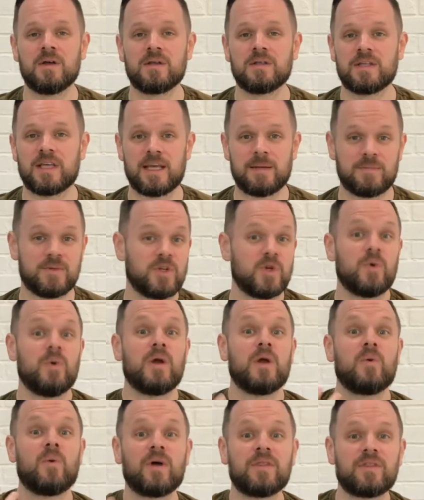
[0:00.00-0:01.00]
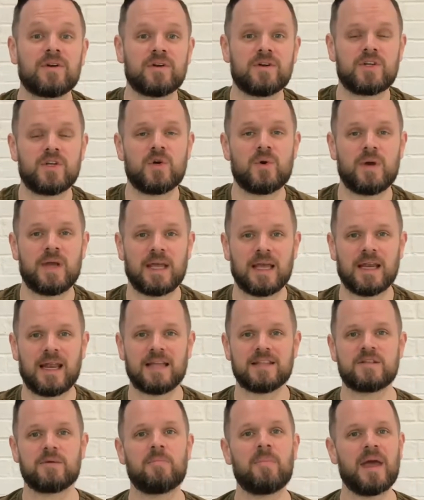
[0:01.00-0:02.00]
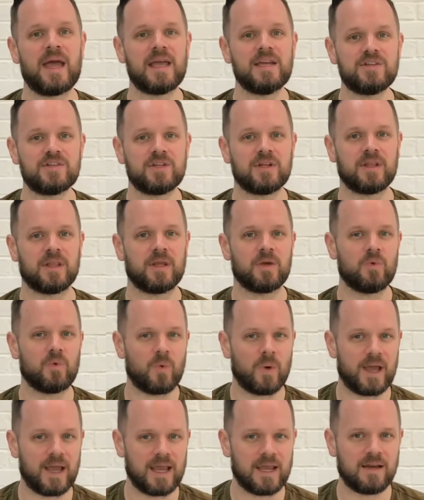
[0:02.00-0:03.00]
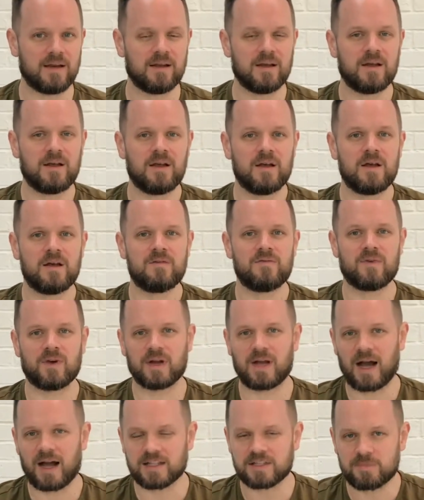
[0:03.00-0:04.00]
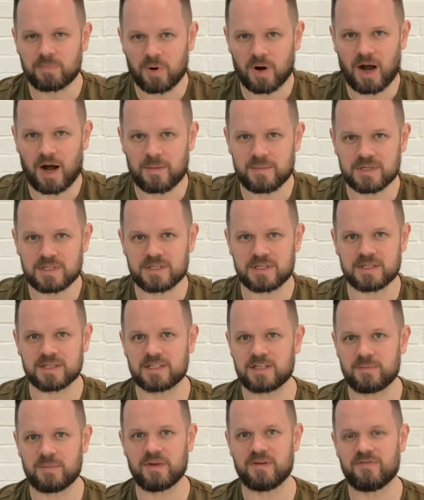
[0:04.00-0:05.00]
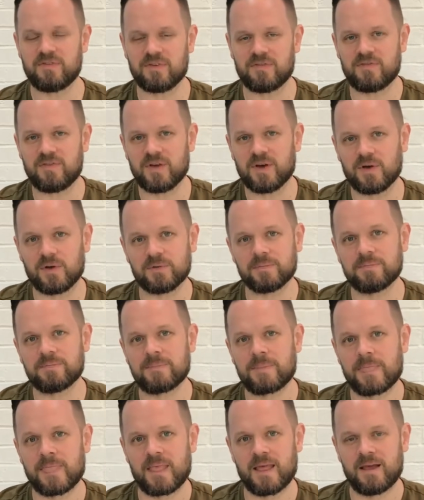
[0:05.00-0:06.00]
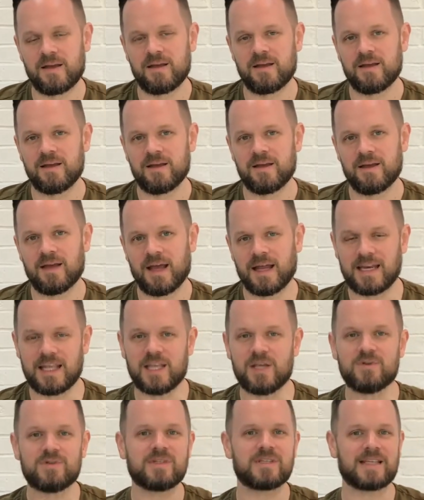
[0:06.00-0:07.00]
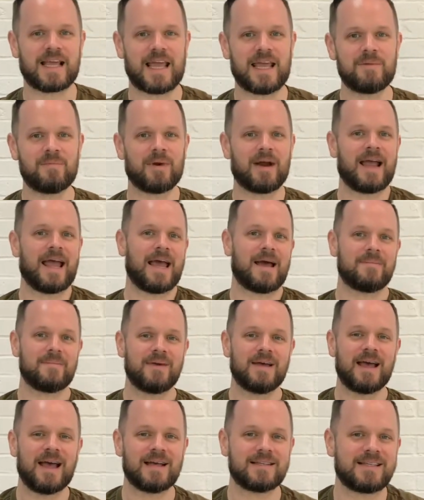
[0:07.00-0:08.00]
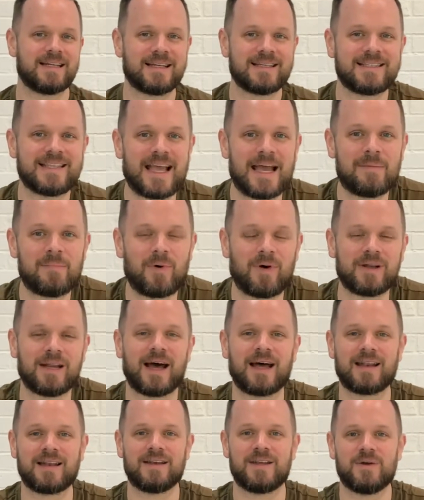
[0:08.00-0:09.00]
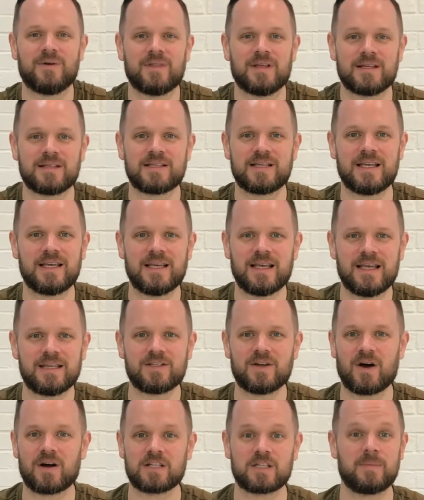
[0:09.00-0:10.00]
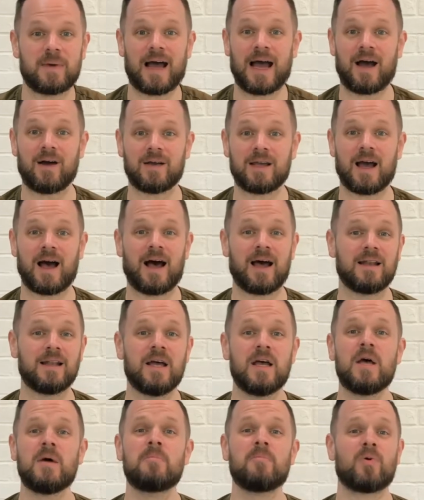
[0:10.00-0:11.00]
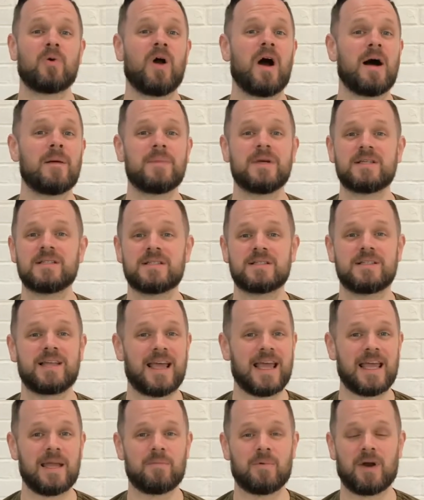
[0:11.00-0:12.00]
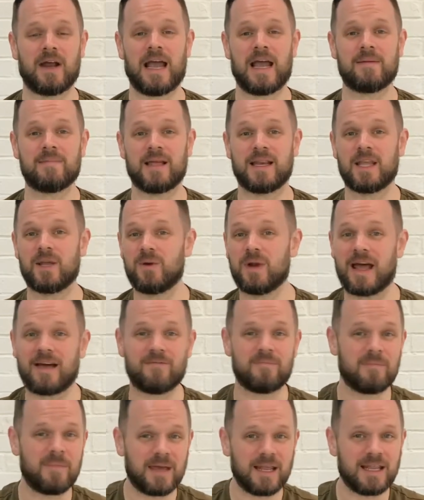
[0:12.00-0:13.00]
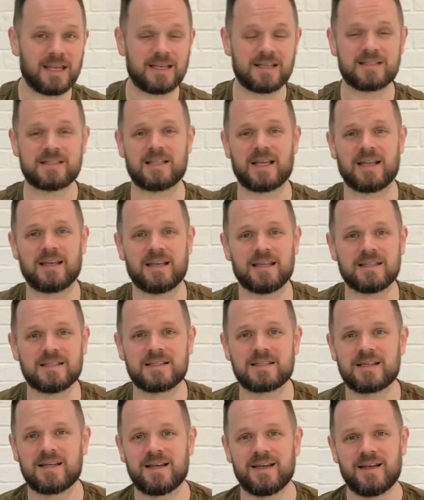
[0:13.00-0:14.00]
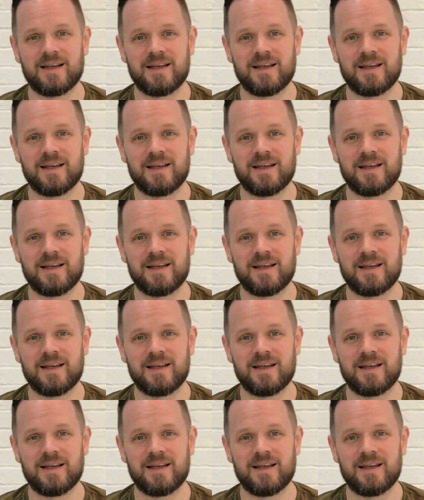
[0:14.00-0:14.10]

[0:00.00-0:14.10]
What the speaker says: keep doing what they're doing, and to patiently wait for God's promises to be fulfilled. And he uses Abraham as an example on how to do this. He talks about how God promised to Abraham that he would have many descendants.